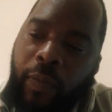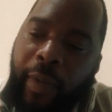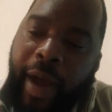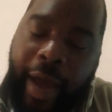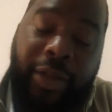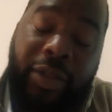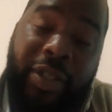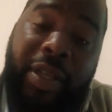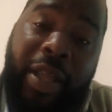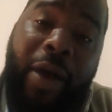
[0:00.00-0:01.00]
I had to
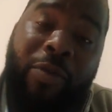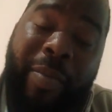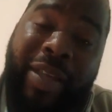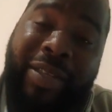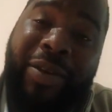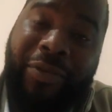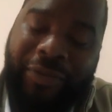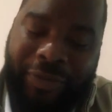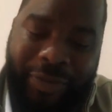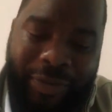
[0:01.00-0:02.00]
sit down with
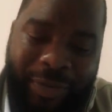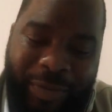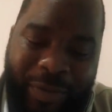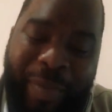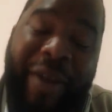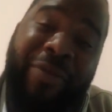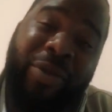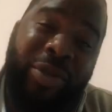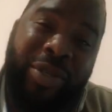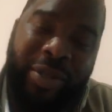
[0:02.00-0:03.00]
myself, with my
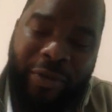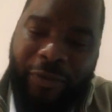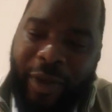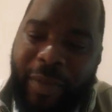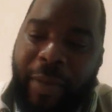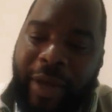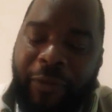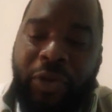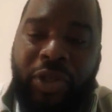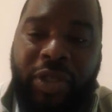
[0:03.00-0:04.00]
future self, and me and my
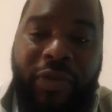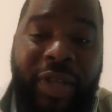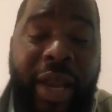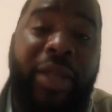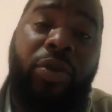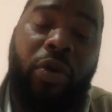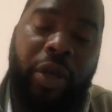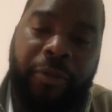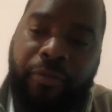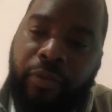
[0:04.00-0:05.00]
future self started
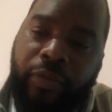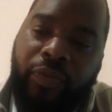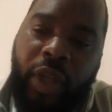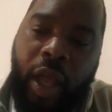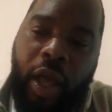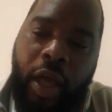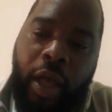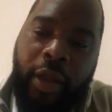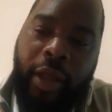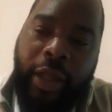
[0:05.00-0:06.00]
talking
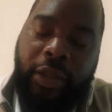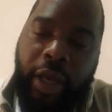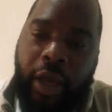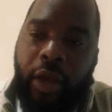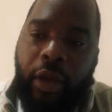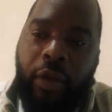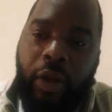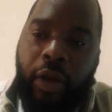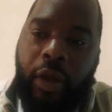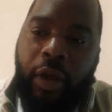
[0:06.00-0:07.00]
that, hey,
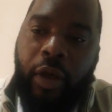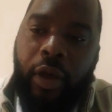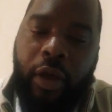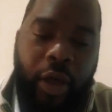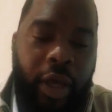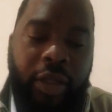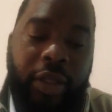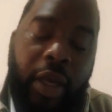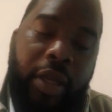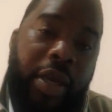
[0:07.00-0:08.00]
in
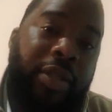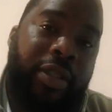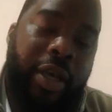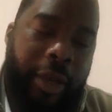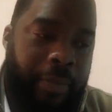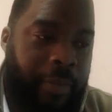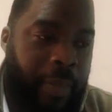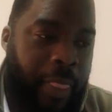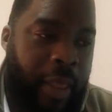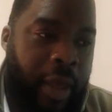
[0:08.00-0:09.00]
10 years' time,
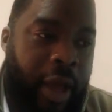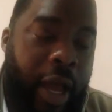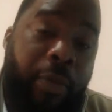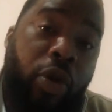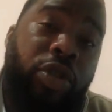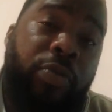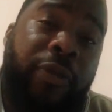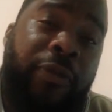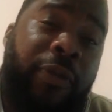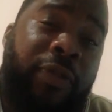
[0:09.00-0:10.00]
I am going to
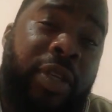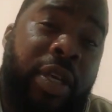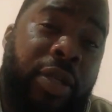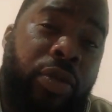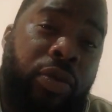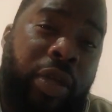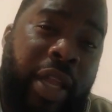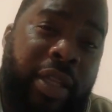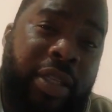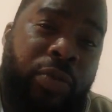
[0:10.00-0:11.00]
be 50 years old.
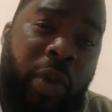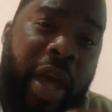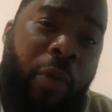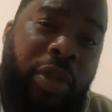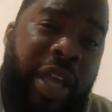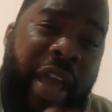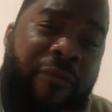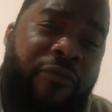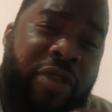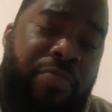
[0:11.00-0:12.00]
And this is where I want
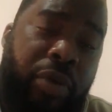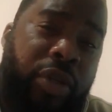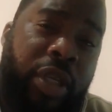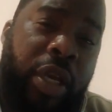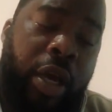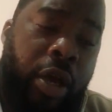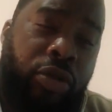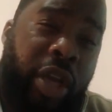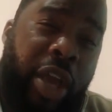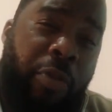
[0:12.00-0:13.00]
everybody
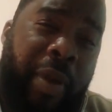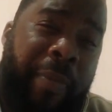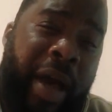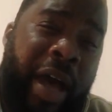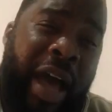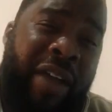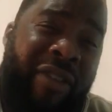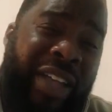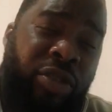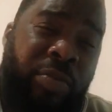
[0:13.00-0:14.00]
to get your paper and
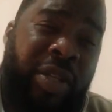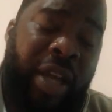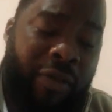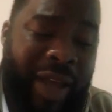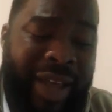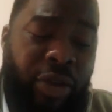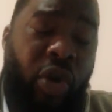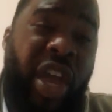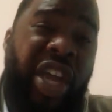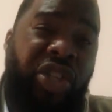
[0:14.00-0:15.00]
write something down. Write down
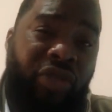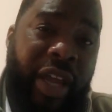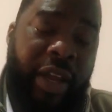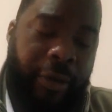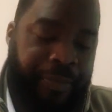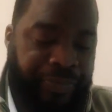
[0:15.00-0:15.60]
your age right now.